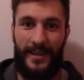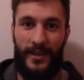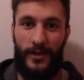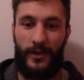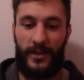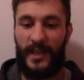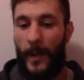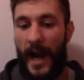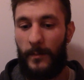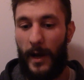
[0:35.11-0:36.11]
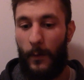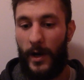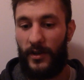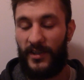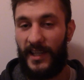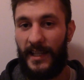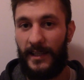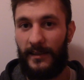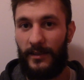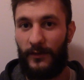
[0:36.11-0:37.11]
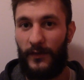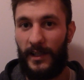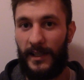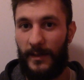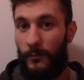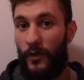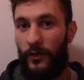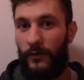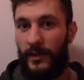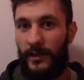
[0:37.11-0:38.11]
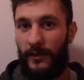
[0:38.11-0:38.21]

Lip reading: You're inspired by what you're seeing. You're feeling moved.